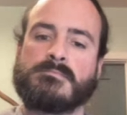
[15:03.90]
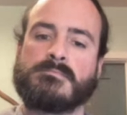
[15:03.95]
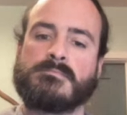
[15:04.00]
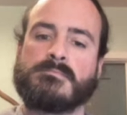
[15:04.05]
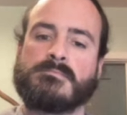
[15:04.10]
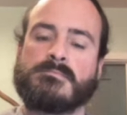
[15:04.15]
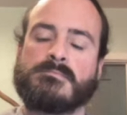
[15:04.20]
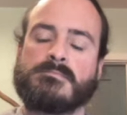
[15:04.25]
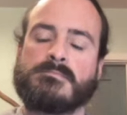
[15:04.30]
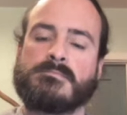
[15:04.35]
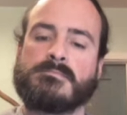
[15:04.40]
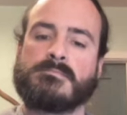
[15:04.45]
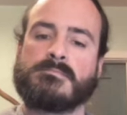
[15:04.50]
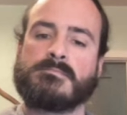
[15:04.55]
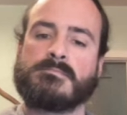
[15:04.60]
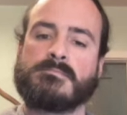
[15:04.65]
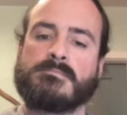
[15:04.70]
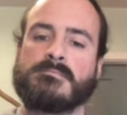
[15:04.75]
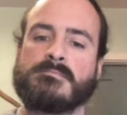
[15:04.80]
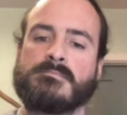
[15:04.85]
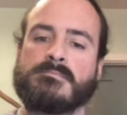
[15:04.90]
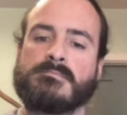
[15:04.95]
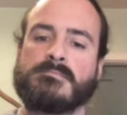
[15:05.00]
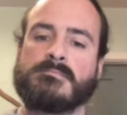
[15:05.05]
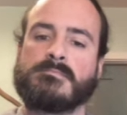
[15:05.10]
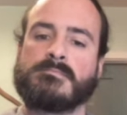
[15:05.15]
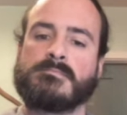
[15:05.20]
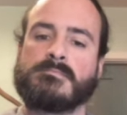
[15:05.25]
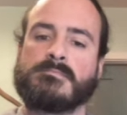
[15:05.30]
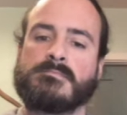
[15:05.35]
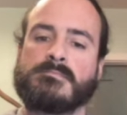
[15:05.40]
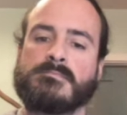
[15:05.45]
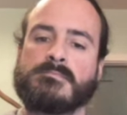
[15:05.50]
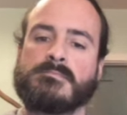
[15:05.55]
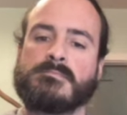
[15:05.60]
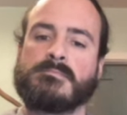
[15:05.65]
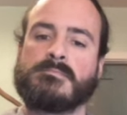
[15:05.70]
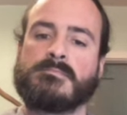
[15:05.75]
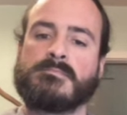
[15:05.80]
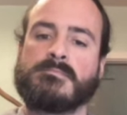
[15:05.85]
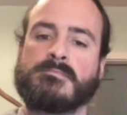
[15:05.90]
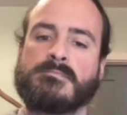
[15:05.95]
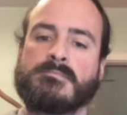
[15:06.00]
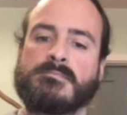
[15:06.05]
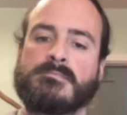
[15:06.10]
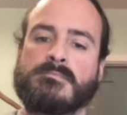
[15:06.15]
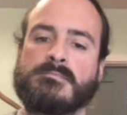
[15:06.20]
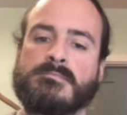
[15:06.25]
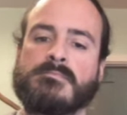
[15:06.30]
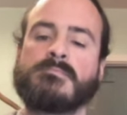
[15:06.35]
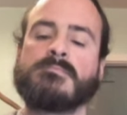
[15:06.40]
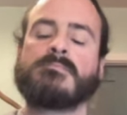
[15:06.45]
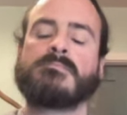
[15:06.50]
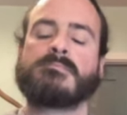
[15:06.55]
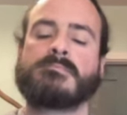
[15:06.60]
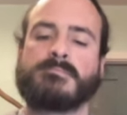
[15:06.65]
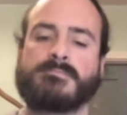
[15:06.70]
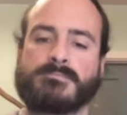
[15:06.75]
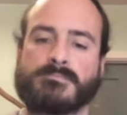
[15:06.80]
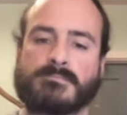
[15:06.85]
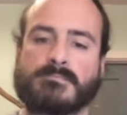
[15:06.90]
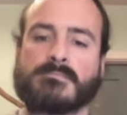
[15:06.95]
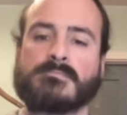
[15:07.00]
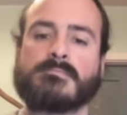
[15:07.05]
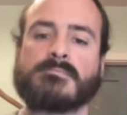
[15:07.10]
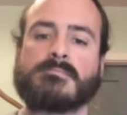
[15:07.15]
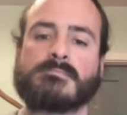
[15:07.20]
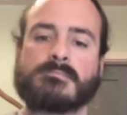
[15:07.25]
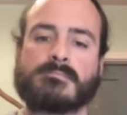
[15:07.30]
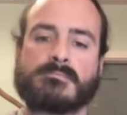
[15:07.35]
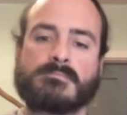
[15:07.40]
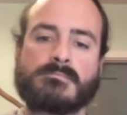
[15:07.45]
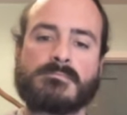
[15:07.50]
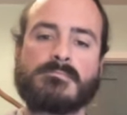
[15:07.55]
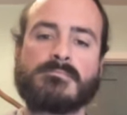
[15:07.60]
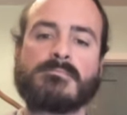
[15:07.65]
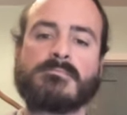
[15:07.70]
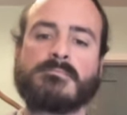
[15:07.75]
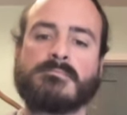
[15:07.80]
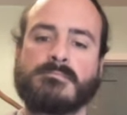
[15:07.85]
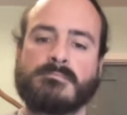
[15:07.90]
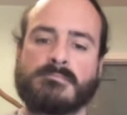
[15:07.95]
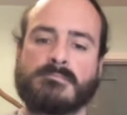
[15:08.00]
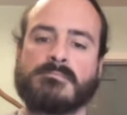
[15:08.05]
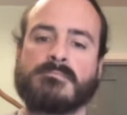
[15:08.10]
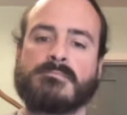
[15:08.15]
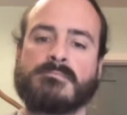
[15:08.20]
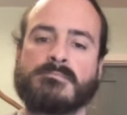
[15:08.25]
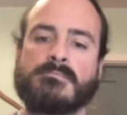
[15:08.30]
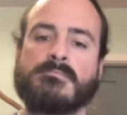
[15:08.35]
(silent)